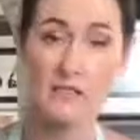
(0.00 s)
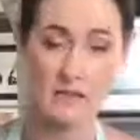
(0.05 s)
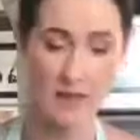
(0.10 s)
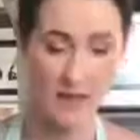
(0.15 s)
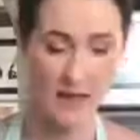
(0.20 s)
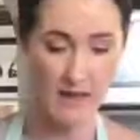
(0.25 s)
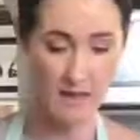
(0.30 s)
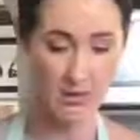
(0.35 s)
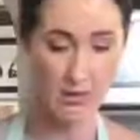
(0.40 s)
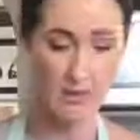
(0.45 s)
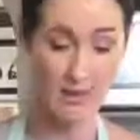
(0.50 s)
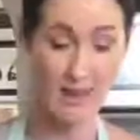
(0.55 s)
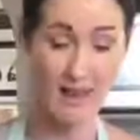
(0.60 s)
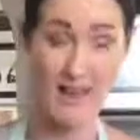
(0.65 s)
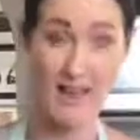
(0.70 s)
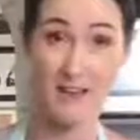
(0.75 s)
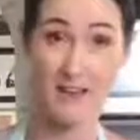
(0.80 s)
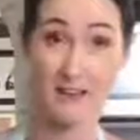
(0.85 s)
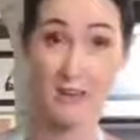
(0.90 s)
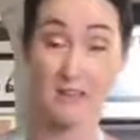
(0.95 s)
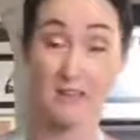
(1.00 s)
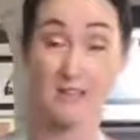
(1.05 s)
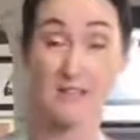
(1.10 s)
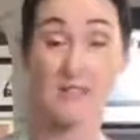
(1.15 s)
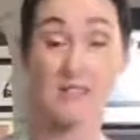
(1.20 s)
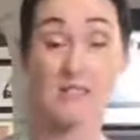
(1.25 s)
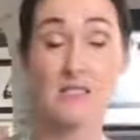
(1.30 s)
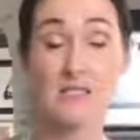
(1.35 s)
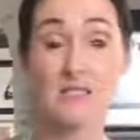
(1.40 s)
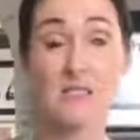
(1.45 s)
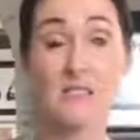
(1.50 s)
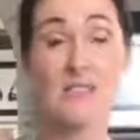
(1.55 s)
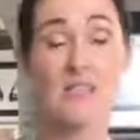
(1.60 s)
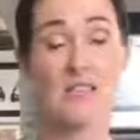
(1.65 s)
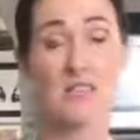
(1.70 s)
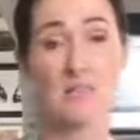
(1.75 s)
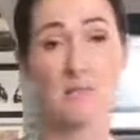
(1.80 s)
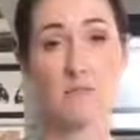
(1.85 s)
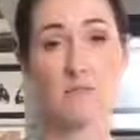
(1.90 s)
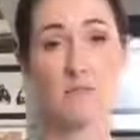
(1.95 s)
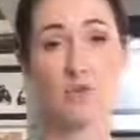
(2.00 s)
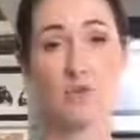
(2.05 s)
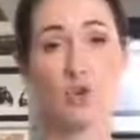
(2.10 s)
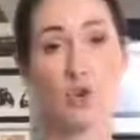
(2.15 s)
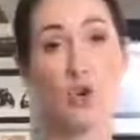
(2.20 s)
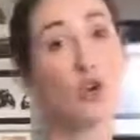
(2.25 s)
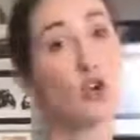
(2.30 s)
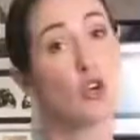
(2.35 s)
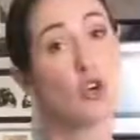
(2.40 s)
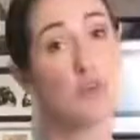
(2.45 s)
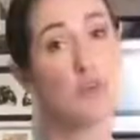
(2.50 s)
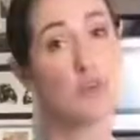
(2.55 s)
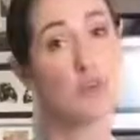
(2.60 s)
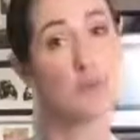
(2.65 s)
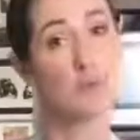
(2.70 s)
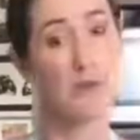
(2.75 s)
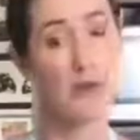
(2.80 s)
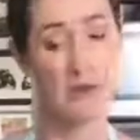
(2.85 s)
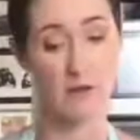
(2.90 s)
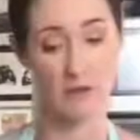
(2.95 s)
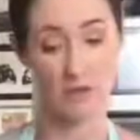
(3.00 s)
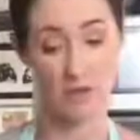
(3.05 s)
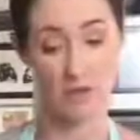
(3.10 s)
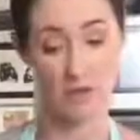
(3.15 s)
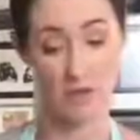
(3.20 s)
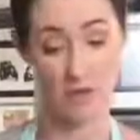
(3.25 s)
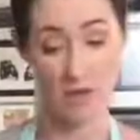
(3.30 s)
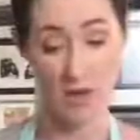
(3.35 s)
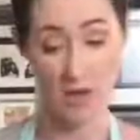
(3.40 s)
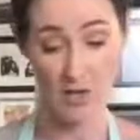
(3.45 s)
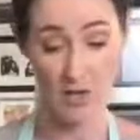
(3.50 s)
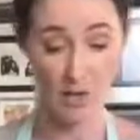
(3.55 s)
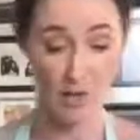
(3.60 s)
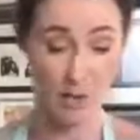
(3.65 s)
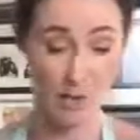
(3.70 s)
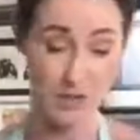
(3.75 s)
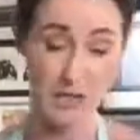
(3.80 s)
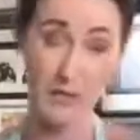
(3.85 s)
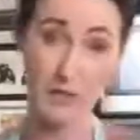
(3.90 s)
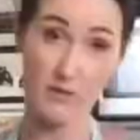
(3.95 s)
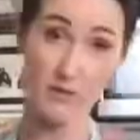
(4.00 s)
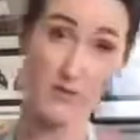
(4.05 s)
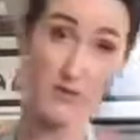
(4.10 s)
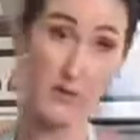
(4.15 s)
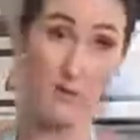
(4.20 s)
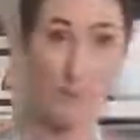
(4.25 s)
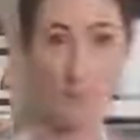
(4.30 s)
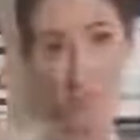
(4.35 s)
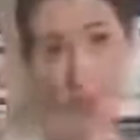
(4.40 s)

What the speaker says: that you're allowing the steam to cook as well. So you're kind of cooking from